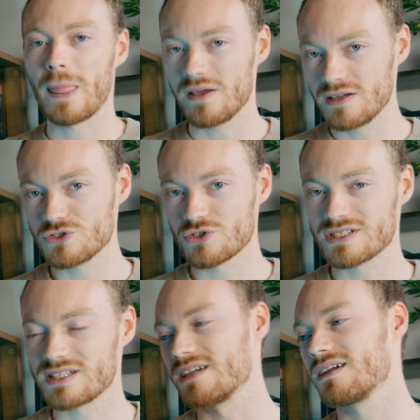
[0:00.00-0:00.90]

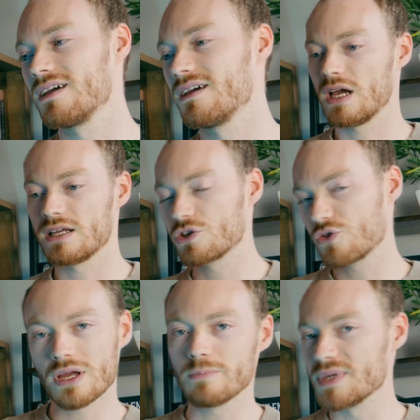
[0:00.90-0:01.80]
interesting, and a
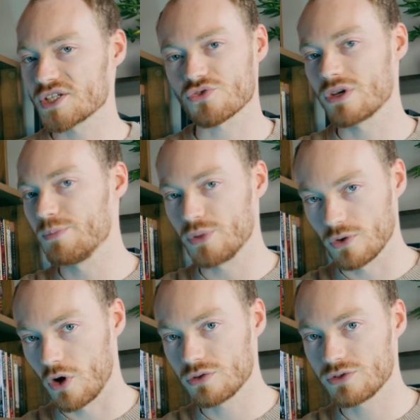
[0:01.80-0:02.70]
great mystery
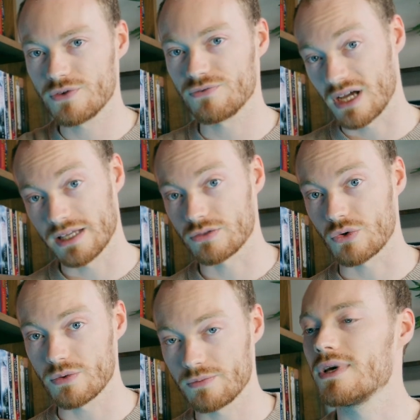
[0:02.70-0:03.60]
plot to fly through.